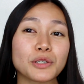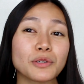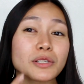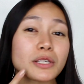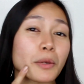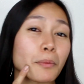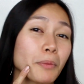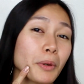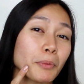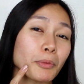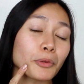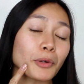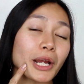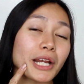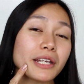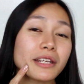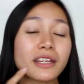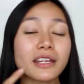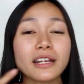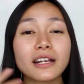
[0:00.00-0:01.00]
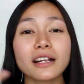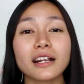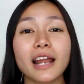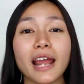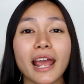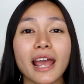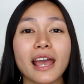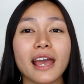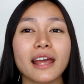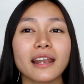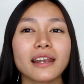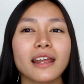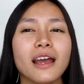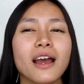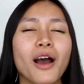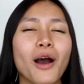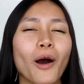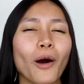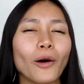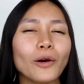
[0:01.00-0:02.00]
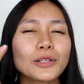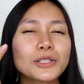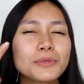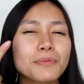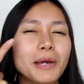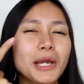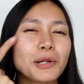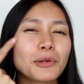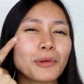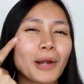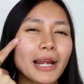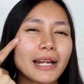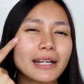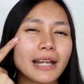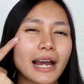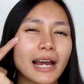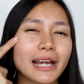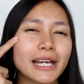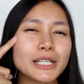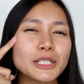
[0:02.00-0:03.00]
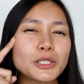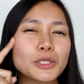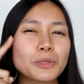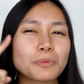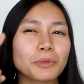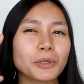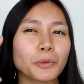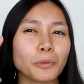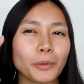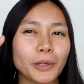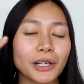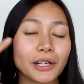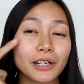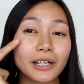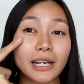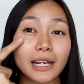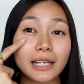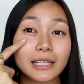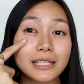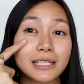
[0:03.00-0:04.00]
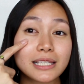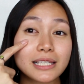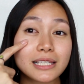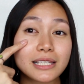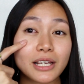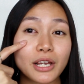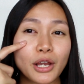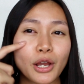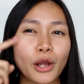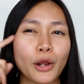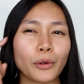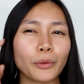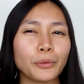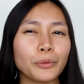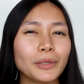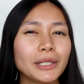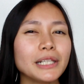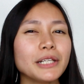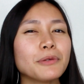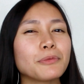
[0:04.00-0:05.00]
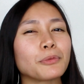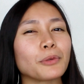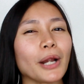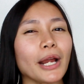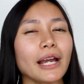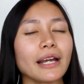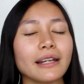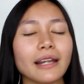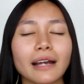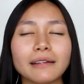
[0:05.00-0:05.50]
You can see a pimple right here, and also my right eye is super weird. It's really red.